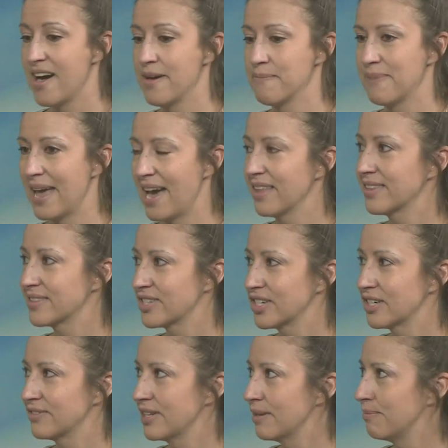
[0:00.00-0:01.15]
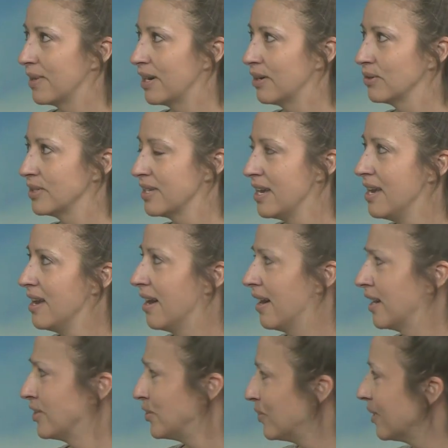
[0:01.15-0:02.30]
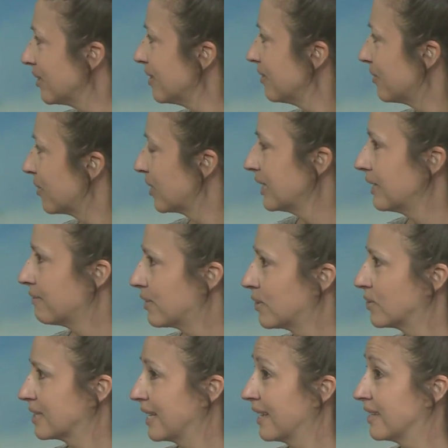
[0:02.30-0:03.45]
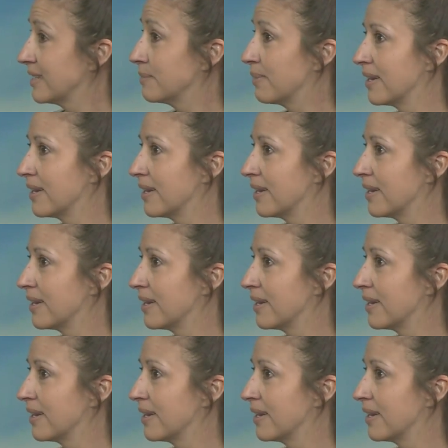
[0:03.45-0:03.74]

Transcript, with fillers: Um, PATH serves about uh, 240 of those kids,